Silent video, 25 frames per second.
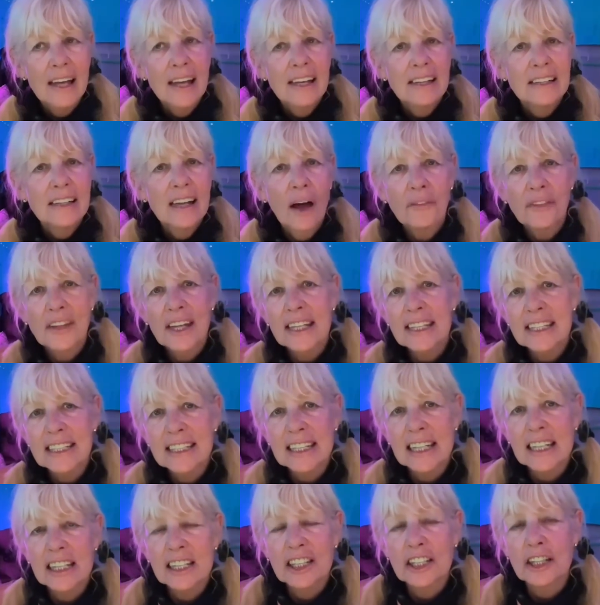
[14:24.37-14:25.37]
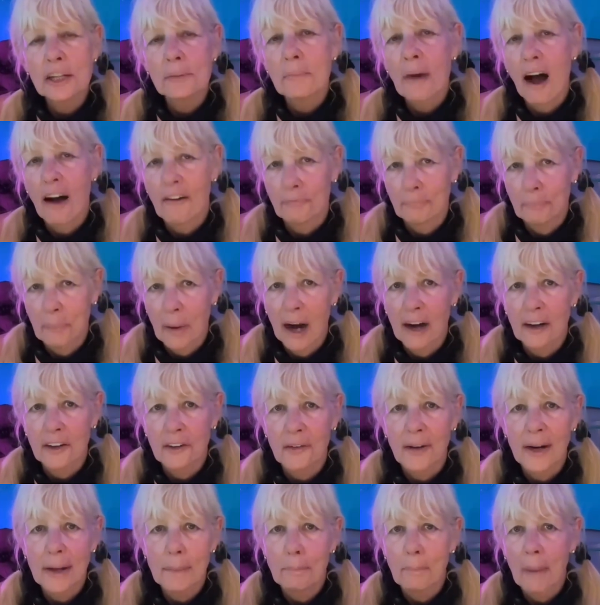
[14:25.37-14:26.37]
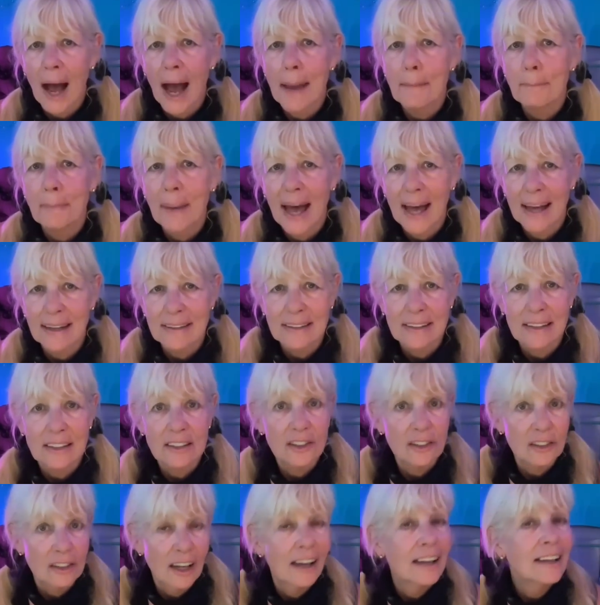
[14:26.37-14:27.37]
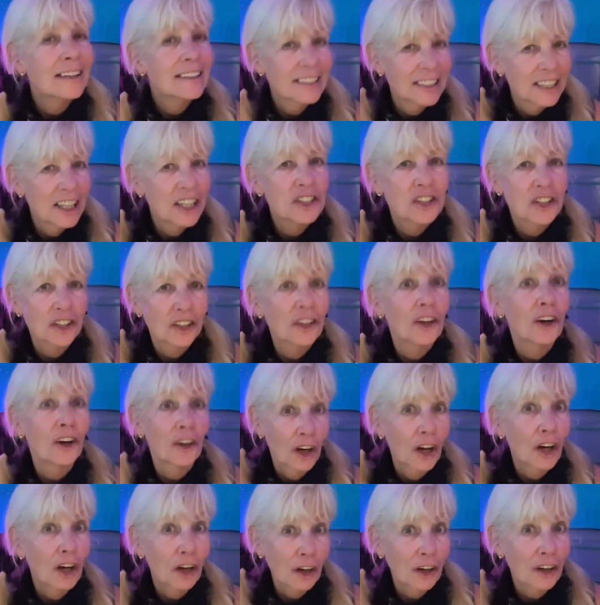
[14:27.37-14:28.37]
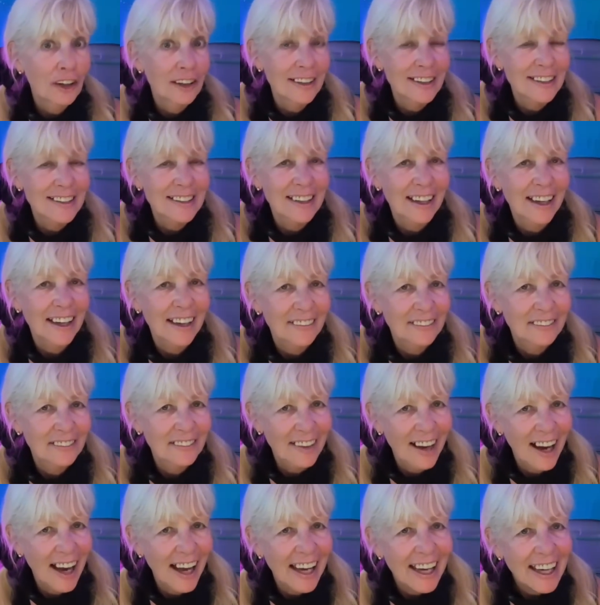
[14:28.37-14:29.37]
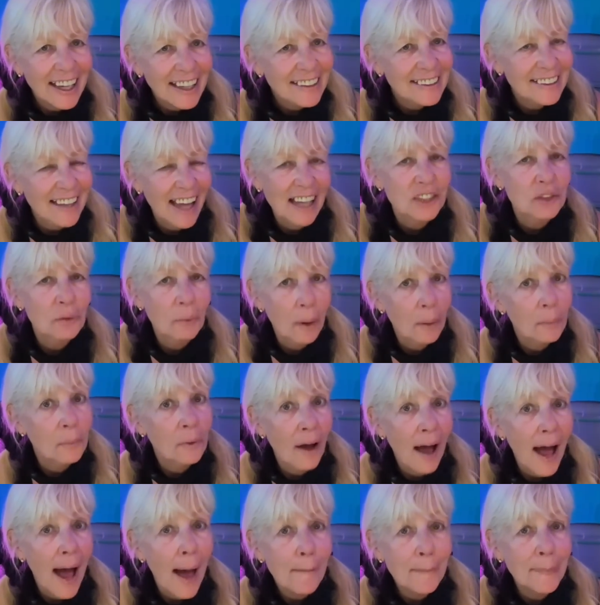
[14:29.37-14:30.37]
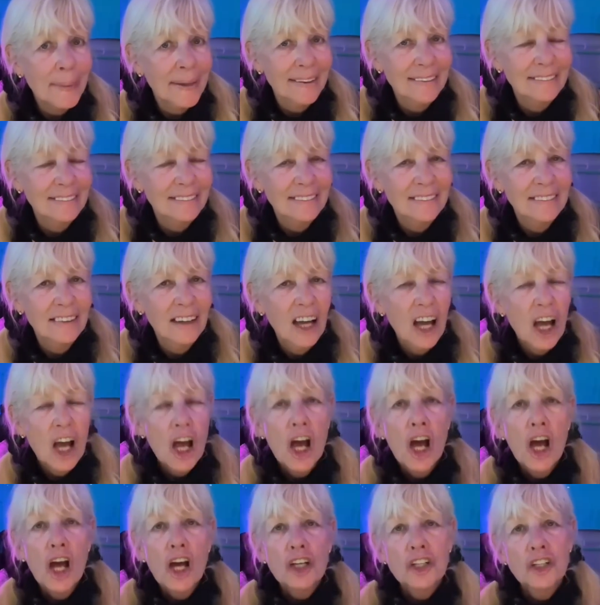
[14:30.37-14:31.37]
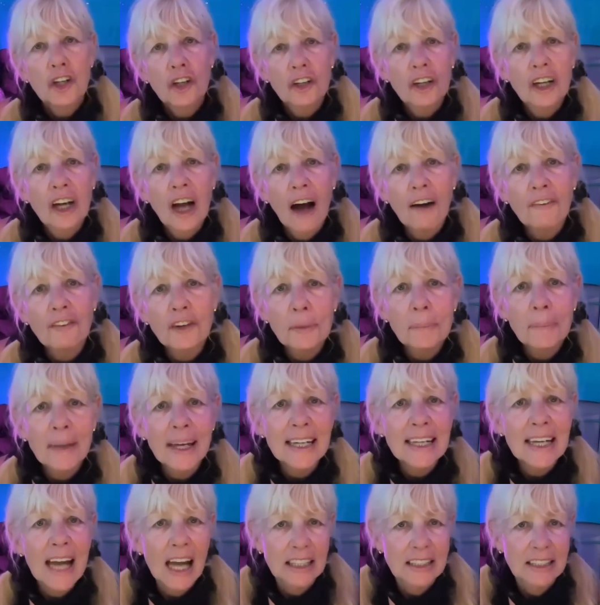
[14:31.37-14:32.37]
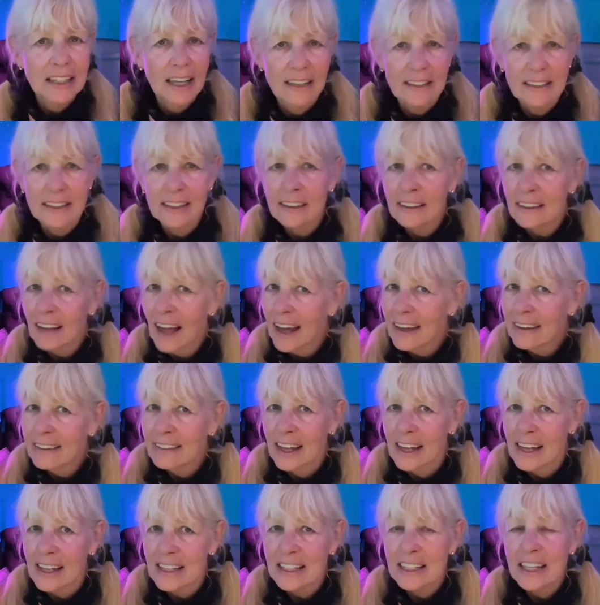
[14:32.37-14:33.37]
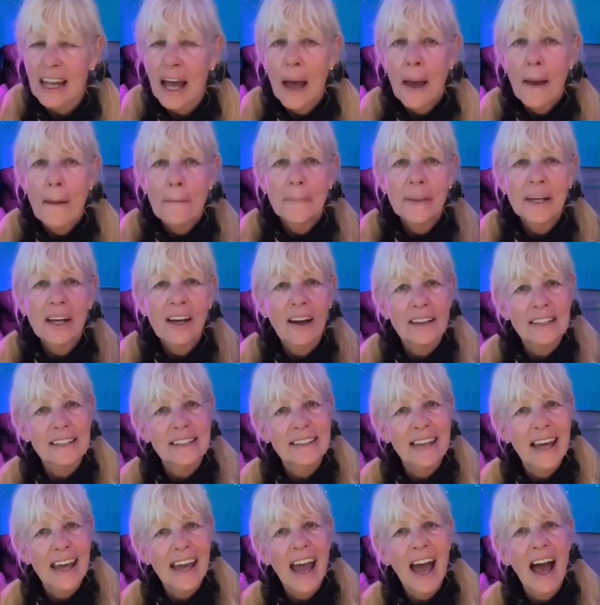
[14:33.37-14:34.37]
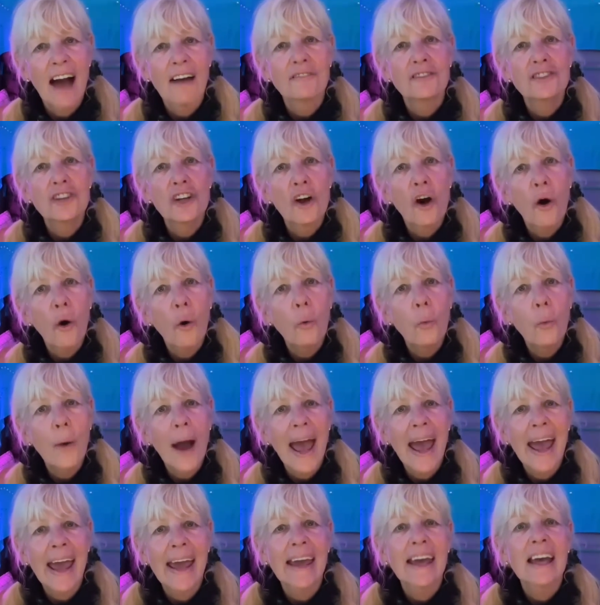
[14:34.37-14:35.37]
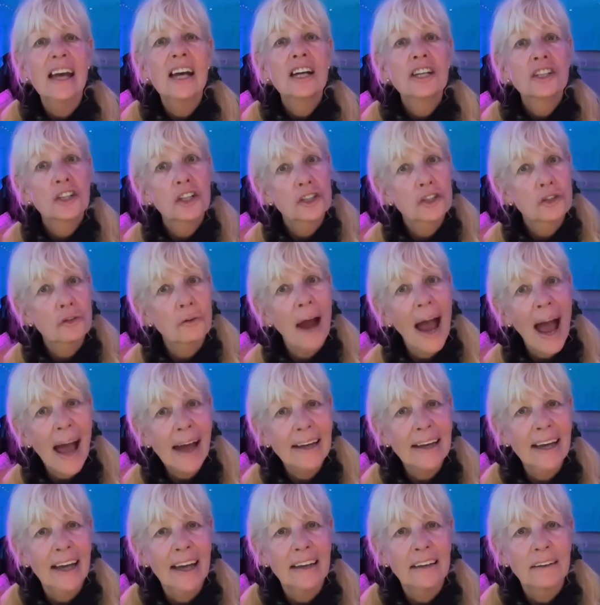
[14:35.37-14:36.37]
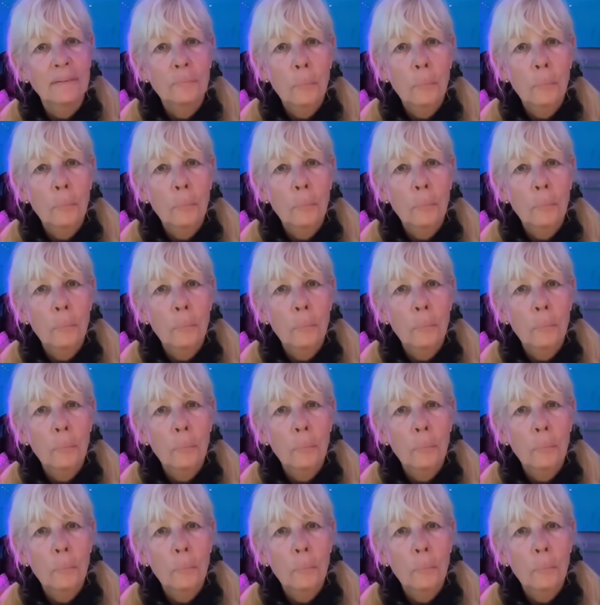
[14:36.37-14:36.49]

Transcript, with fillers: Now, this system of bartering bypasses digital currency, right? That's what will happen. Your government doesn't like this because they have no way to track it